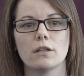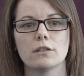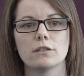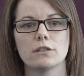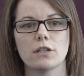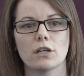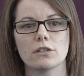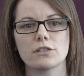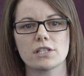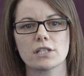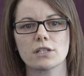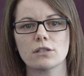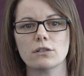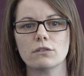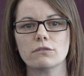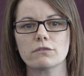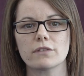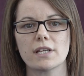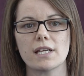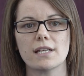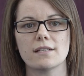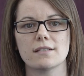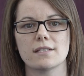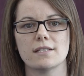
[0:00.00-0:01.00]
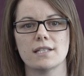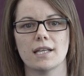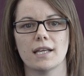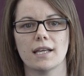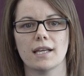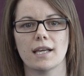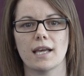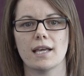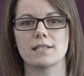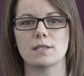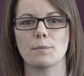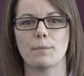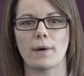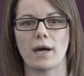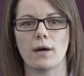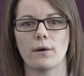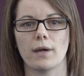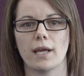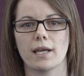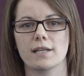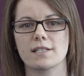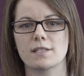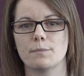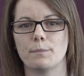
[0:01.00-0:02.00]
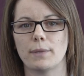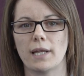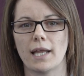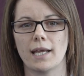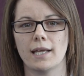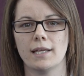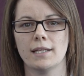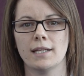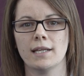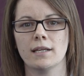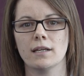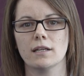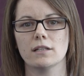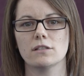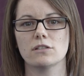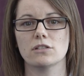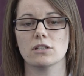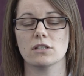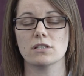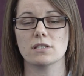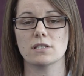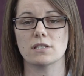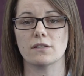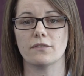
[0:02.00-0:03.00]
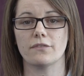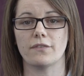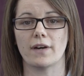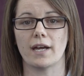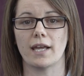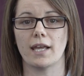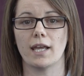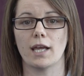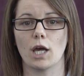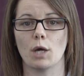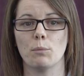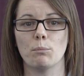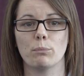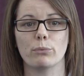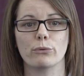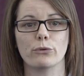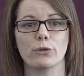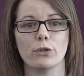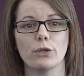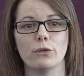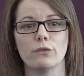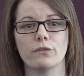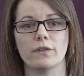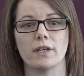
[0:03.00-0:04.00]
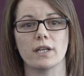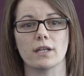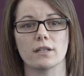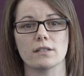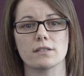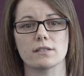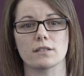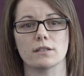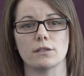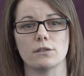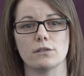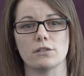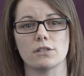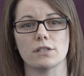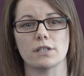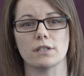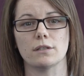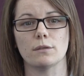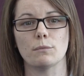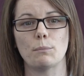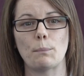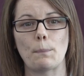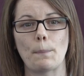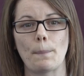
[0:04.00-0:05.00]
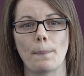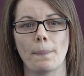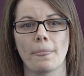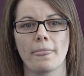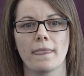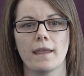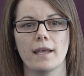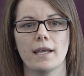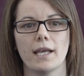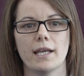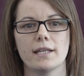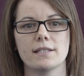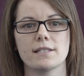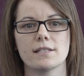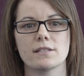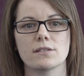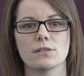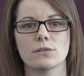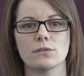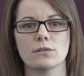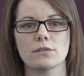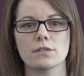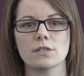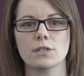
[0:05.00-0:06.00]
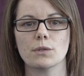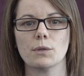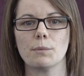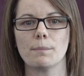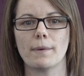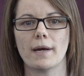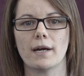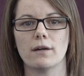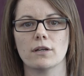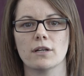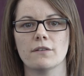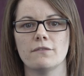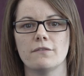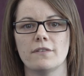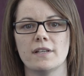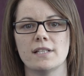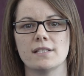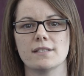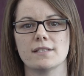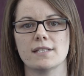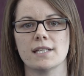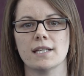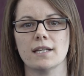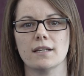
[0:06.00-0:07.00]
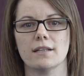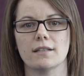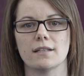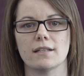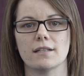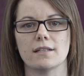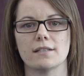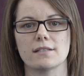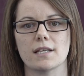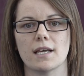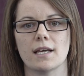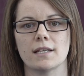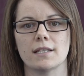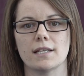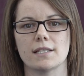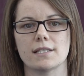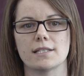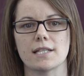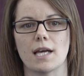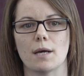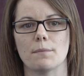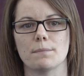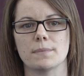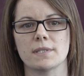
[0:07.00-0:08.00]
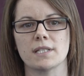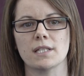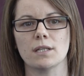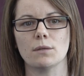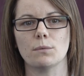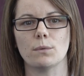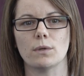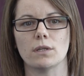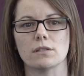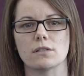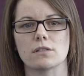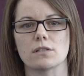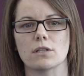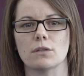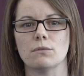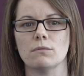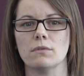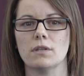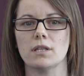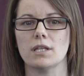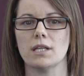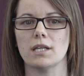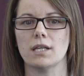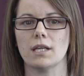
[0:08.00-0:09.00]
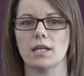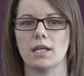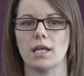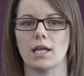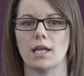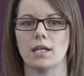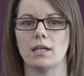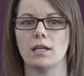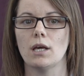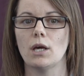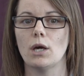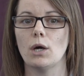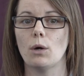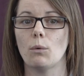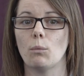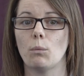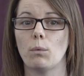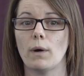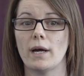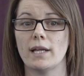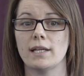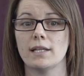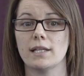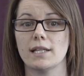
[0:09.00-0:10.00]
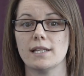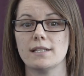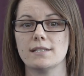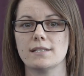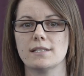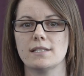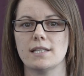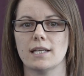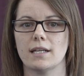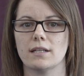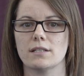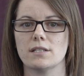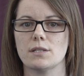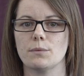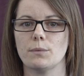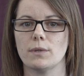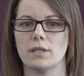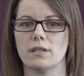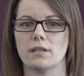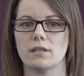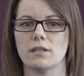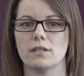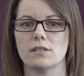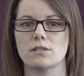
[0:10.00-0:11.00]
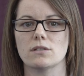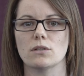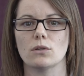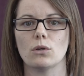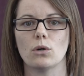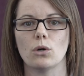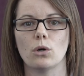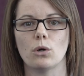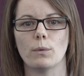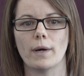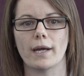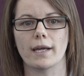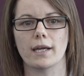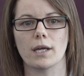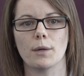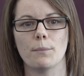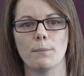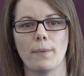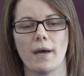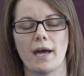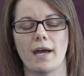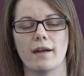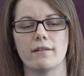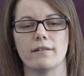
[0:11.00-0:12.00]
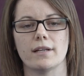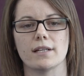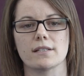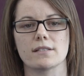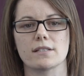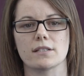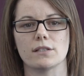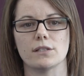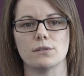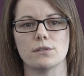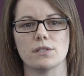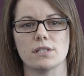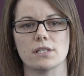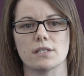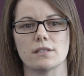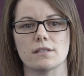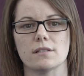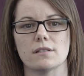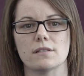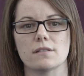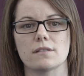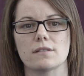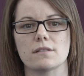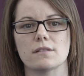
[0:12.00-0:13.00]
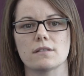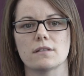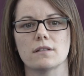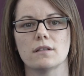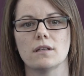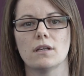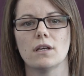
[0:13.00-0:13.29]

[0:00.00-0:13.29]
Logical reasoning is about explaining, justifying, and proving a solution. It is also about convincing others and adapting one's own thinking when listening to others or when comparing solutions.